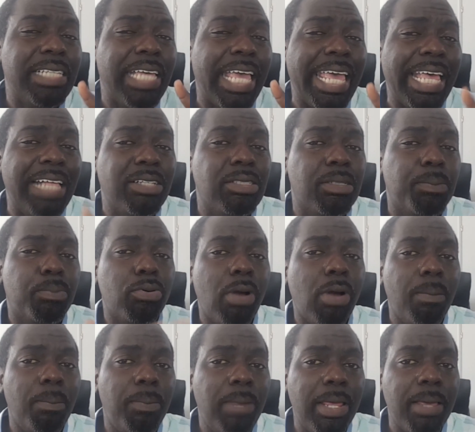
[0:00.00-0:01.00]
health
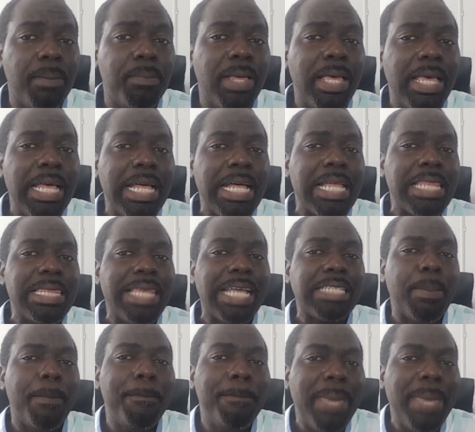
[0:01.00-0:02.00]
problem
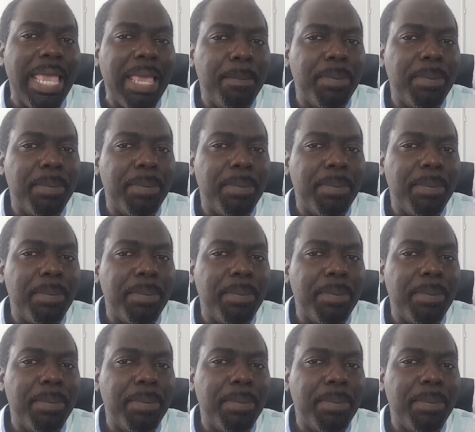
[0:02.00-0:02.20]
that may